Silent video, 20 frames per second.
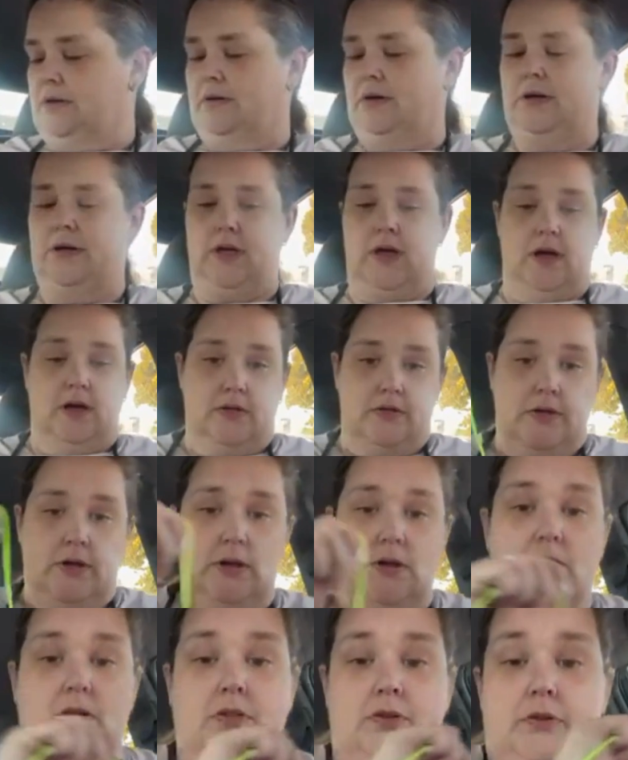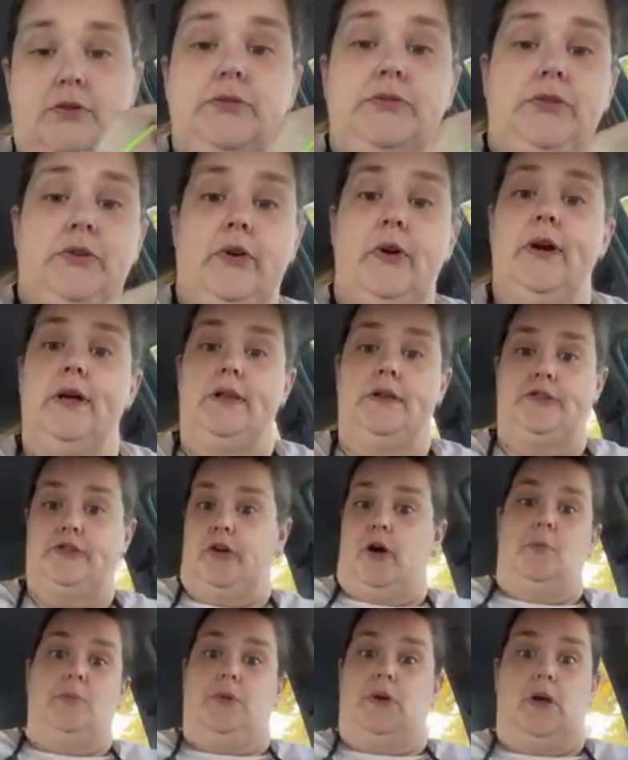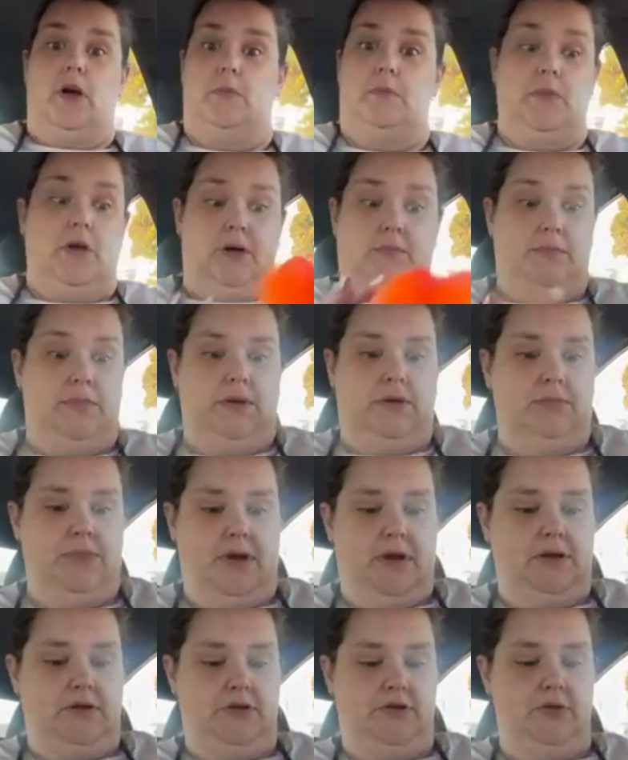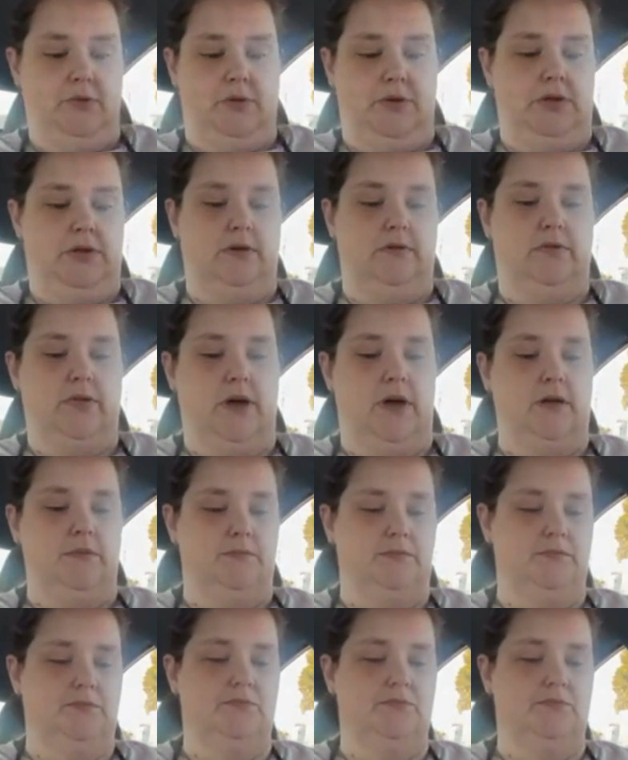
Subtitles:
Yeah, and that includes the granny shopping. I'm not being paid to do any of that.